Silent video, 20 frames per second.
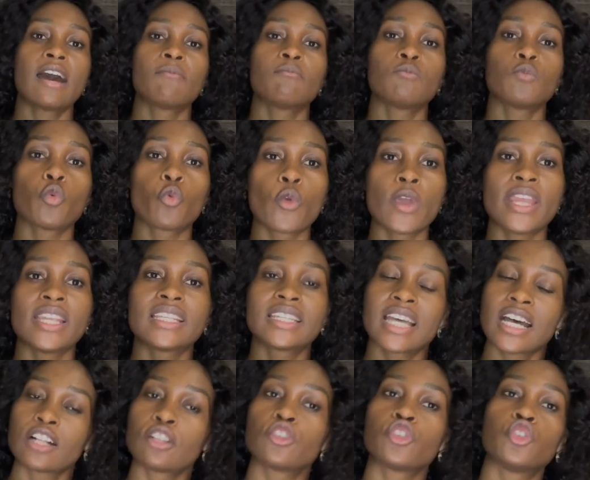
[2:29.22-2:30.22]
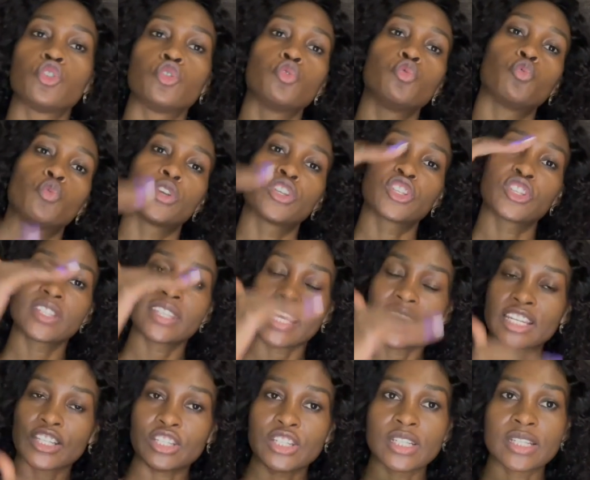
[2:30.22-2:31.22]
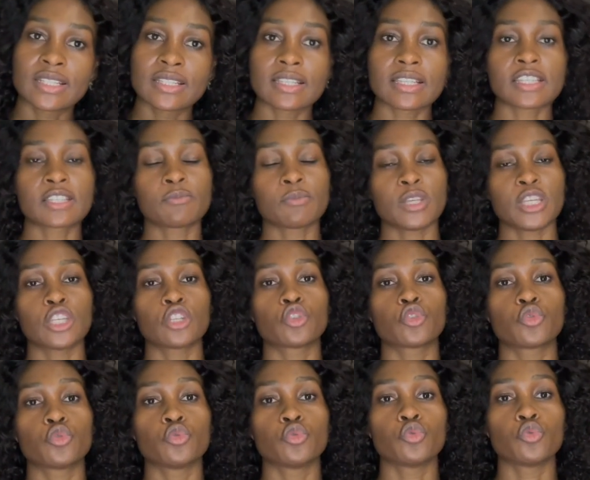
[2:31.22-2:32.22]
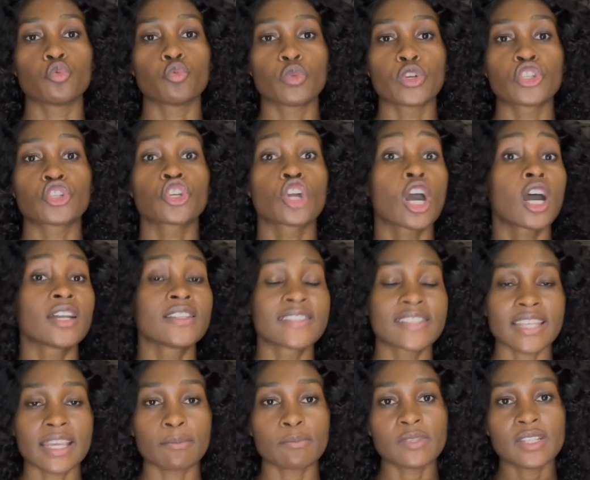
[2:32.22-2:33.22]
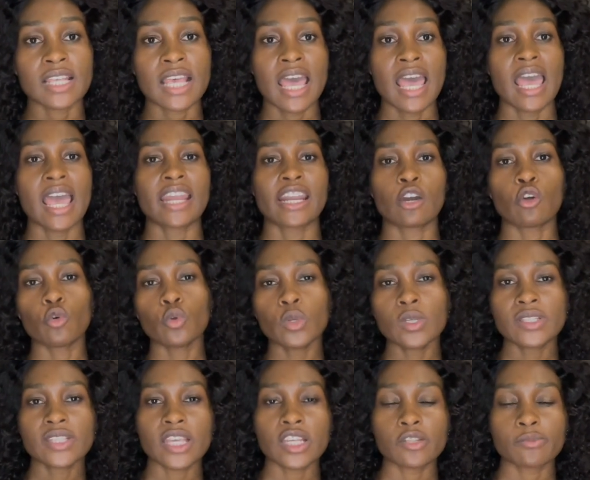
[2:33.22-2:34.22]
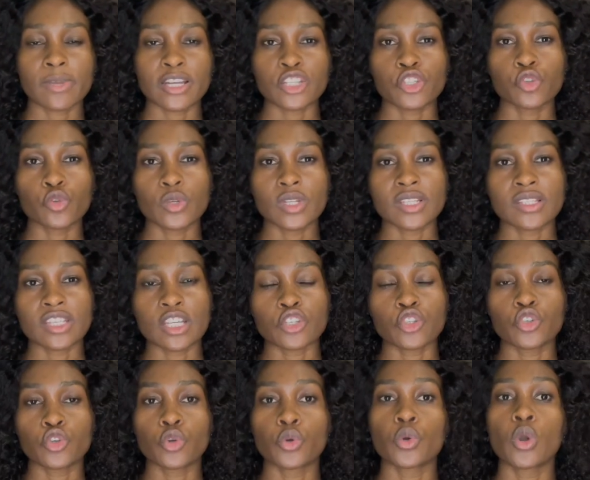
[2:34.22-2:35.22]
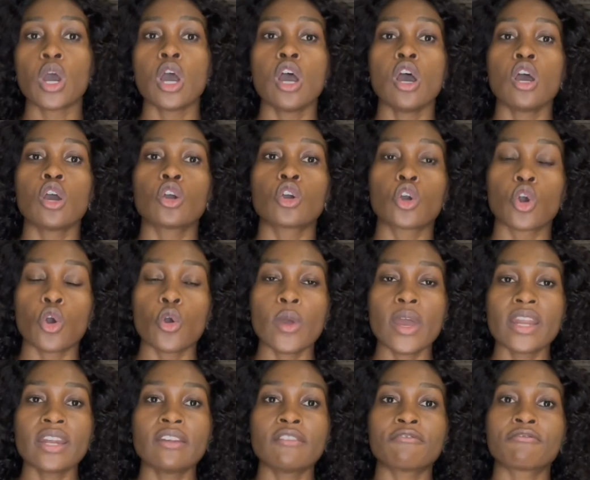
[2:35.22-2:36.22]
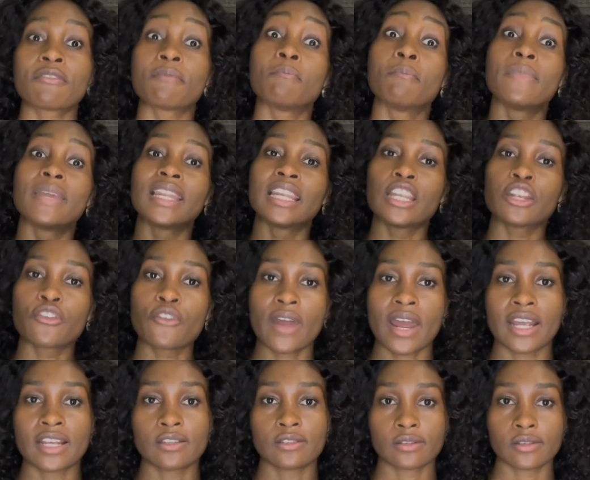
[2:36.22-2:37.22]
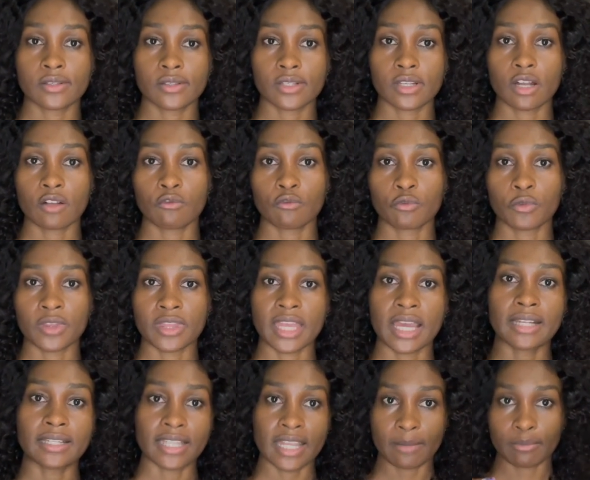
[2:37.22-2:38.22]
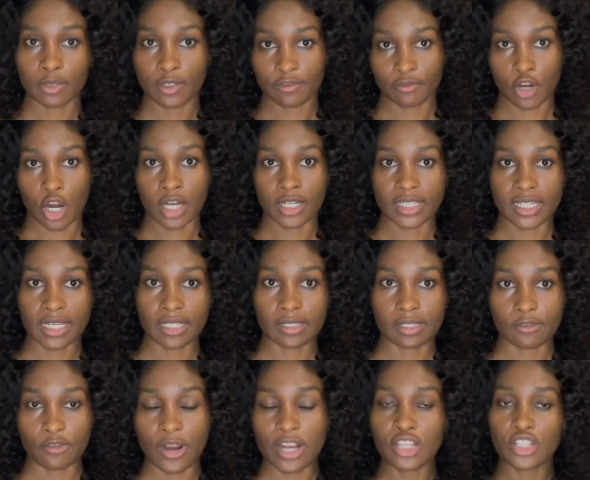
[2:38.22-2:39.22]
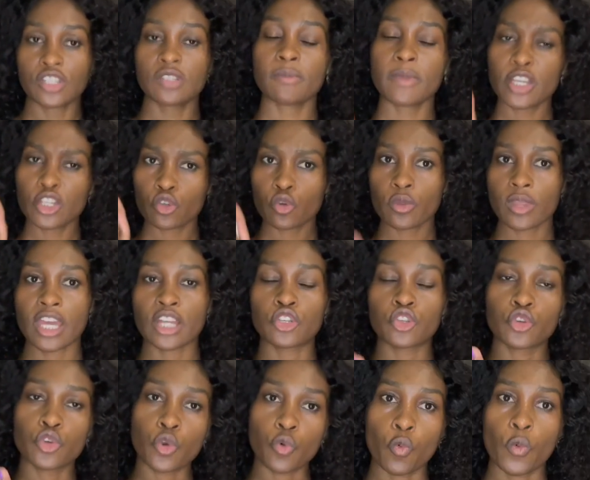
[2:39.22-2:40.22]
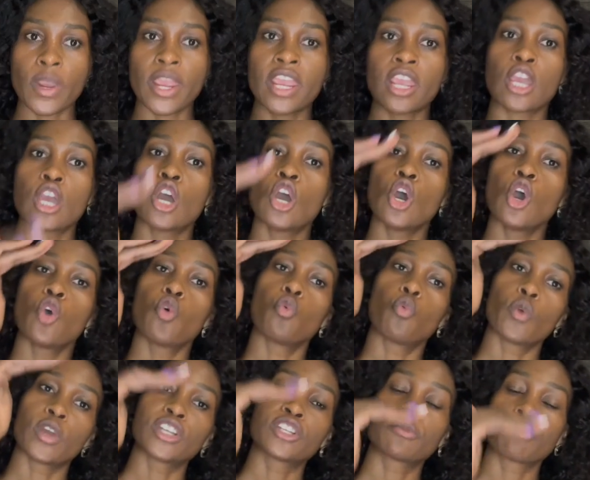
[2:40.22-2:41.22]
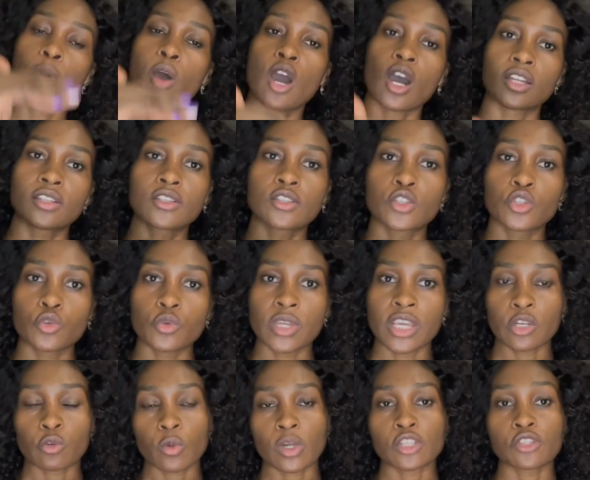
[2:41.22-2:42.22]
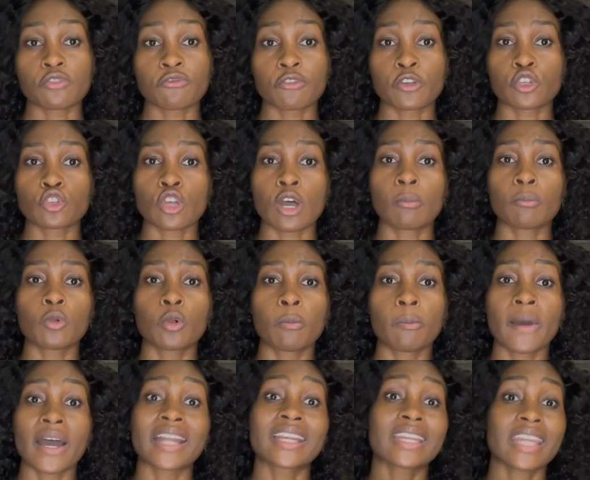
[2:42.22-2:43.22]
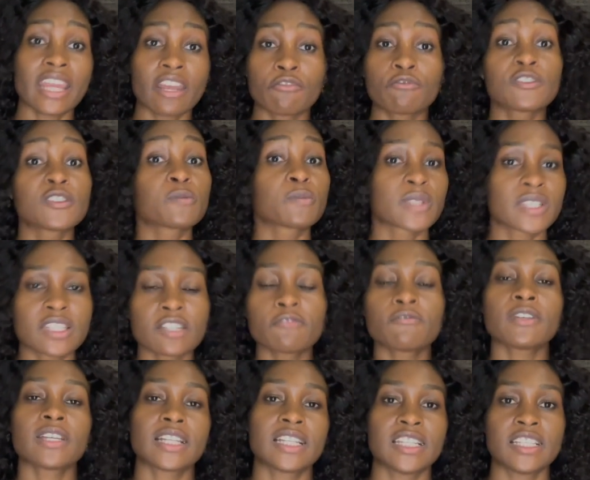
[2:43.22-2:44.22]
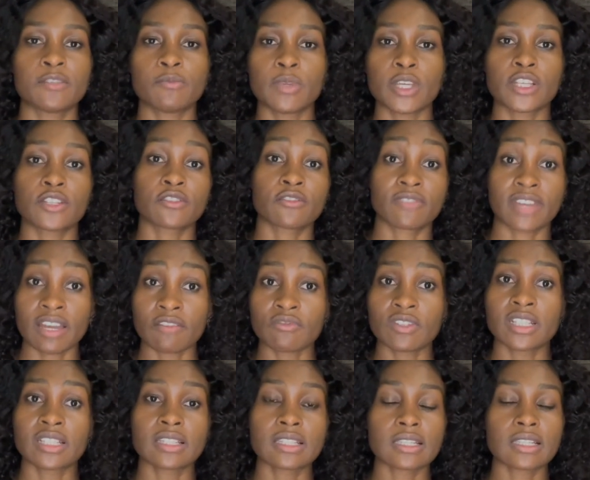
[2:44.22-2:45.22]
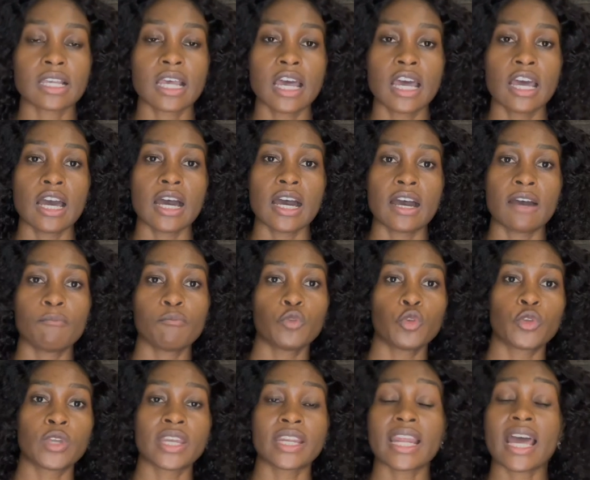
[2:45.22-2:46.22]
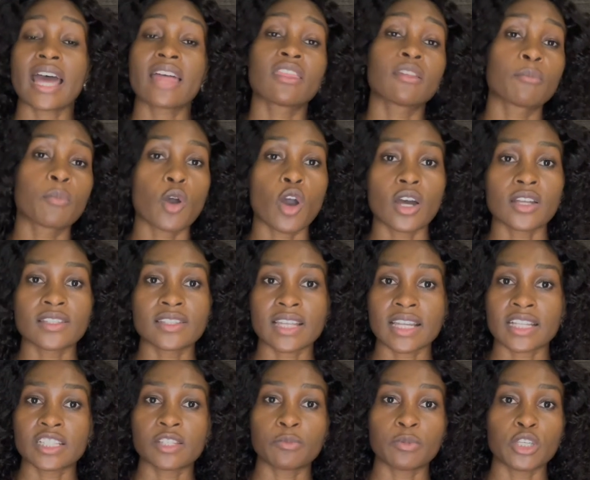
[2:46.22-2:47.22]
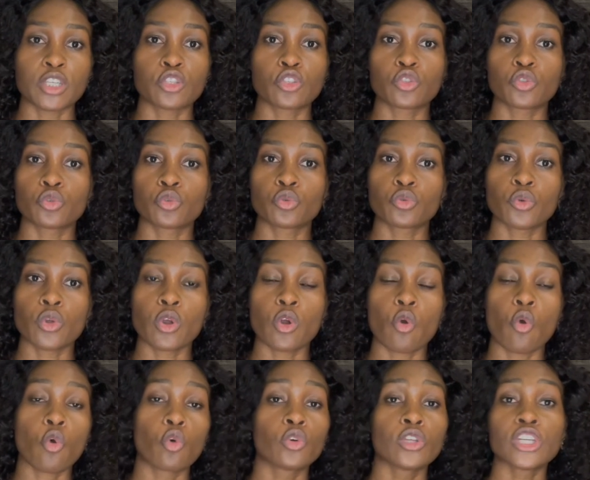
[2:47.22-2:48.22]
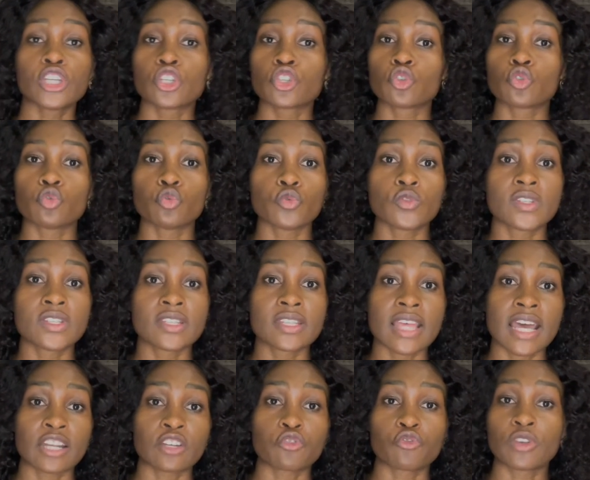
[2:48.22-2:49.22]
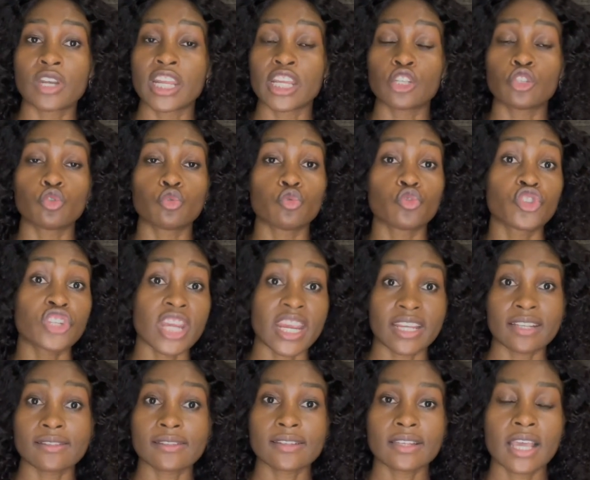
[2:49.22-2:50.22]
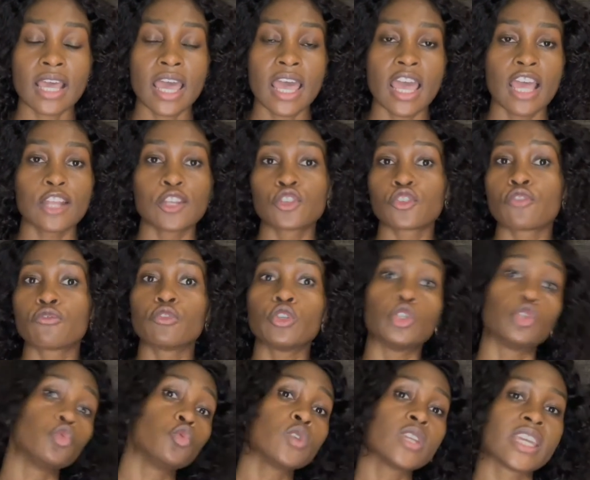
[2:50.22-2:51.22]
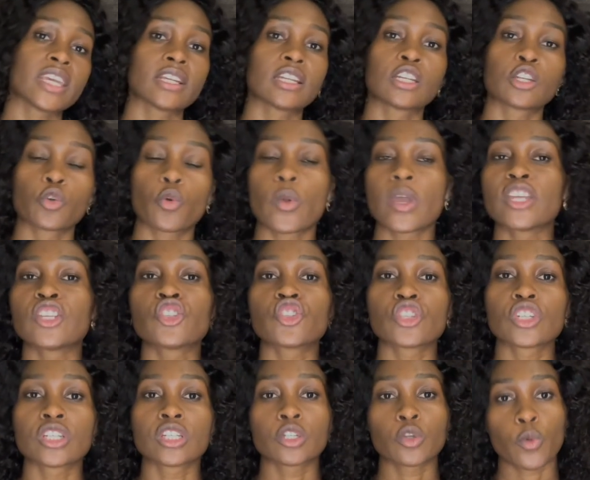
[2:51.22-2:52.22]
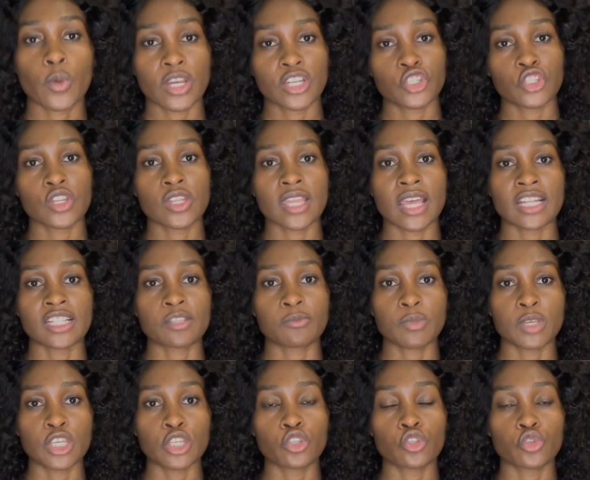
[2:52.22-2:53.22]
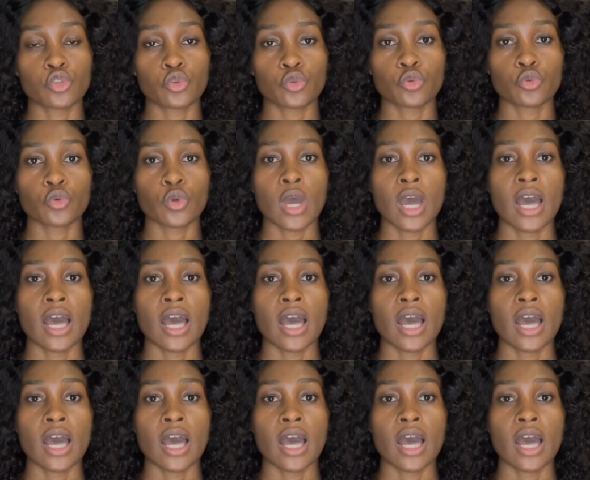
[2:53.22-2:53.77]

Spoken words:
where it tells you which sections speak to which concepts. And I always say to my students that, you know, go and familiarize yourself with that table of contents, right? Just make sure that you're aware which parts to get what. So for example, part F specifically speaks of governance. You get other parts that speaks to all issues that relate to shares. And so if you do get in a question that speaks to,